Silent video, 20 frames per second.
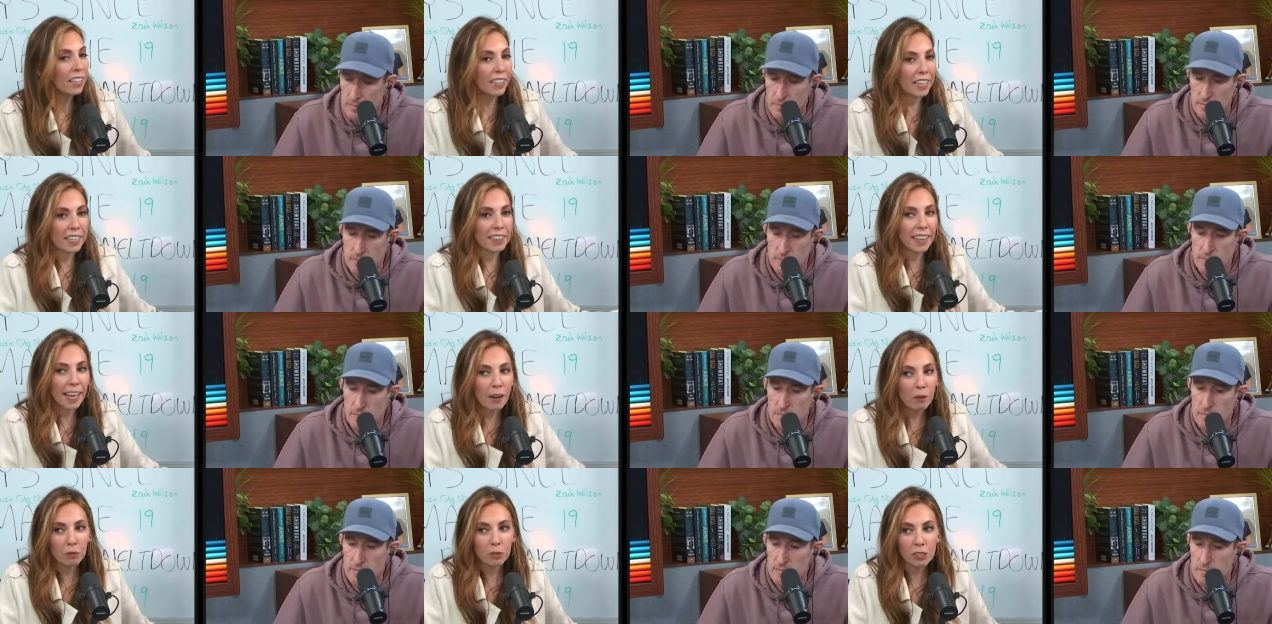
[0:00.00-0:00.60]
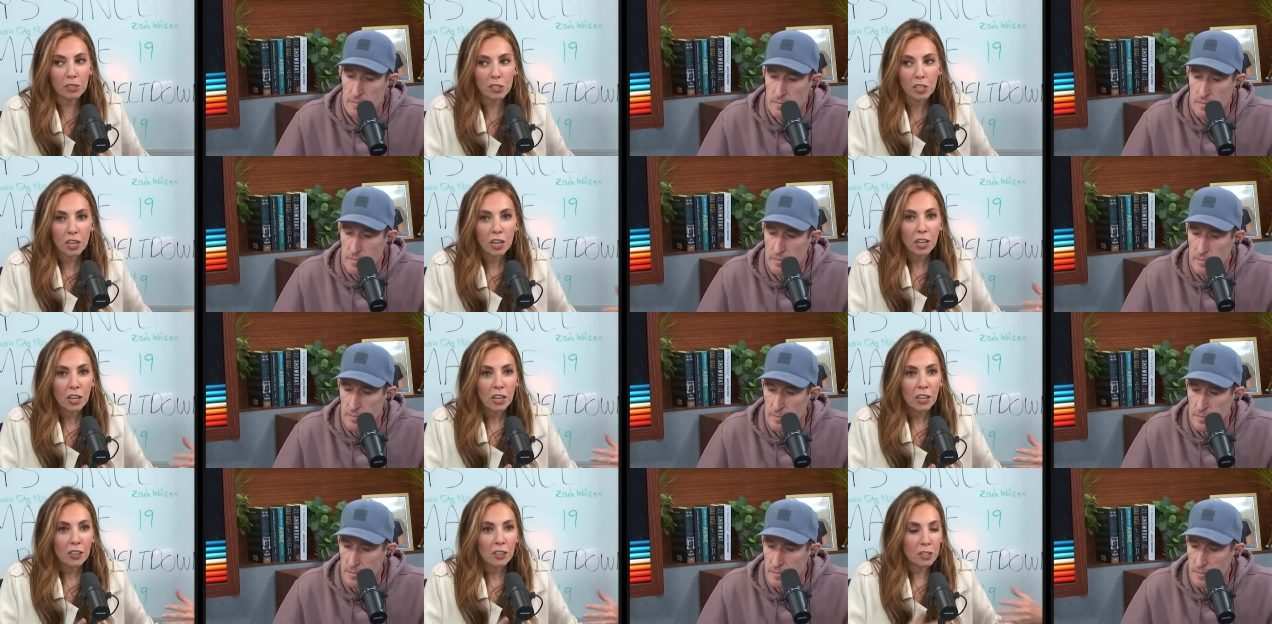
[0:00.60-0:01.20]
Speaker 1: Like that was
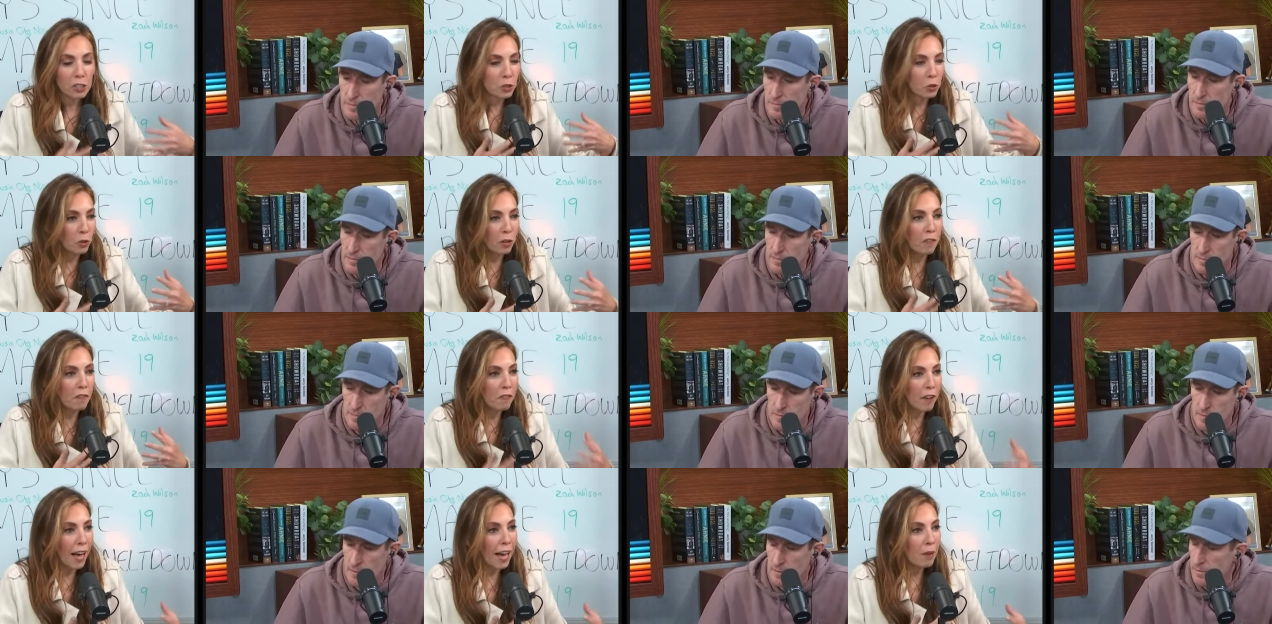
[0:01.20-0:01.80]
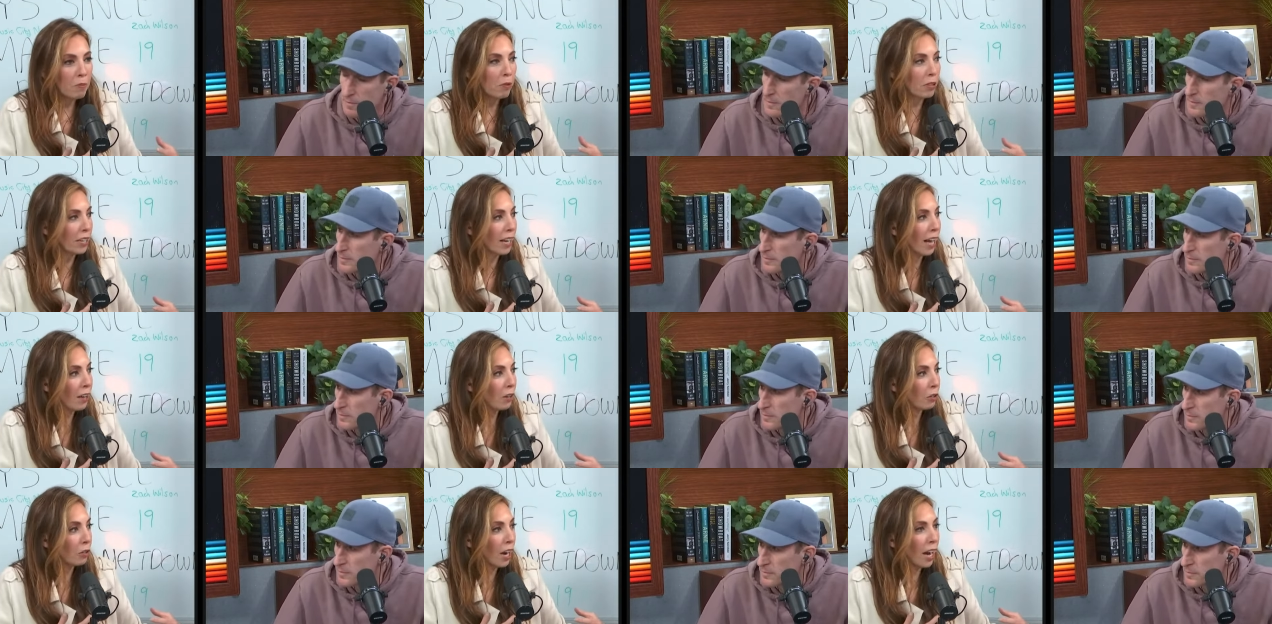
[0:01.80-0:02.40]
the sort of vibe with
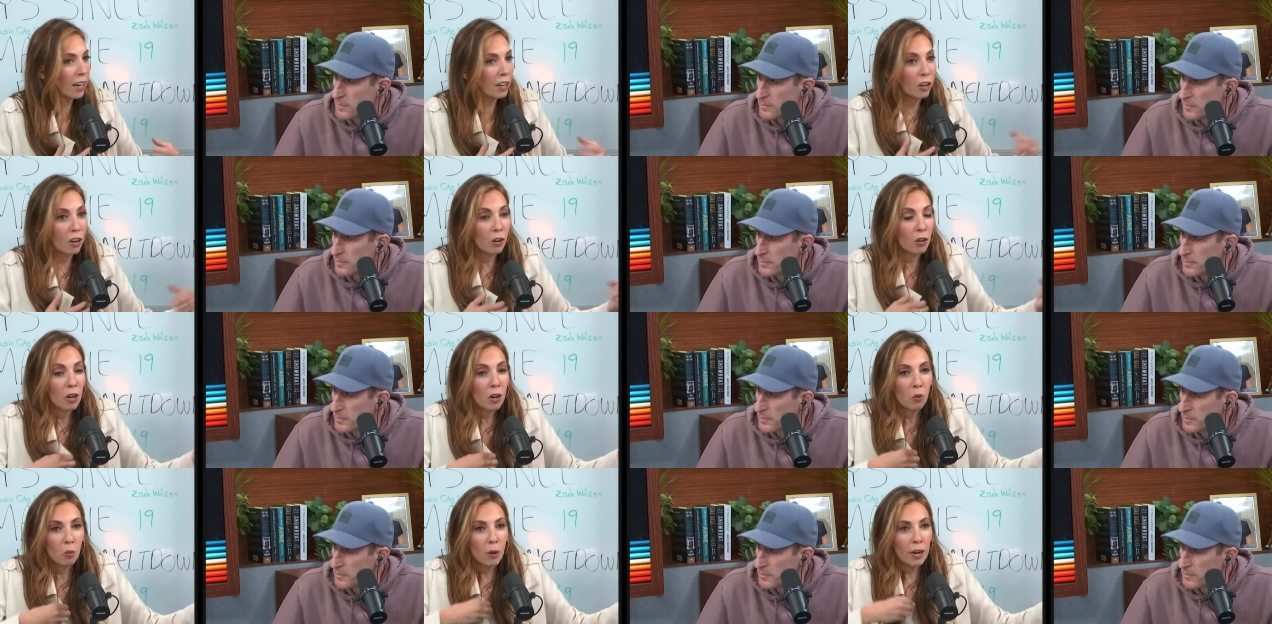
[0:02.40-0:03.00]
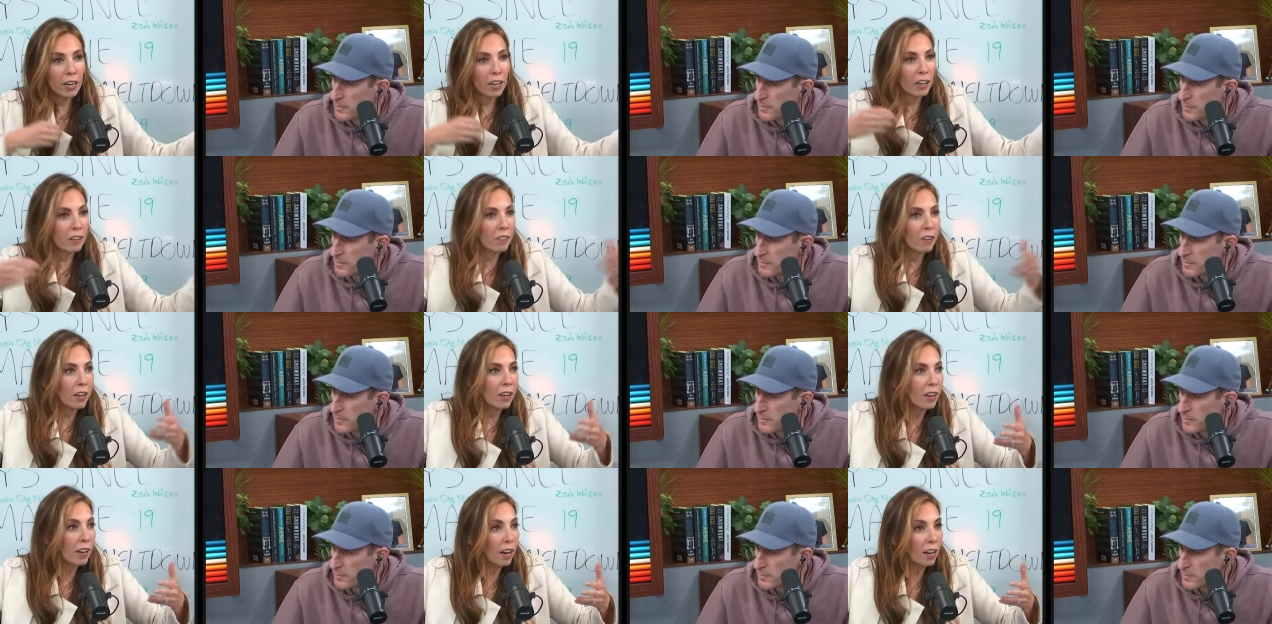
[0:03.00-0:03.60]
Colorado
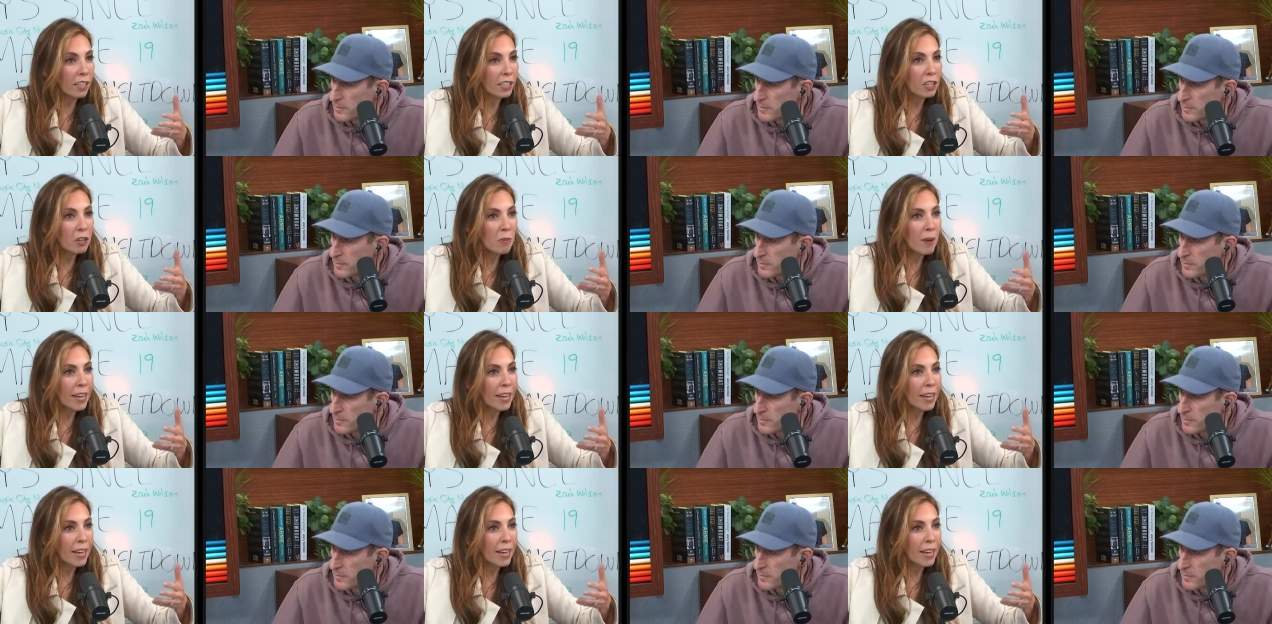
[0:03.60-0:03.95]
where uh, can you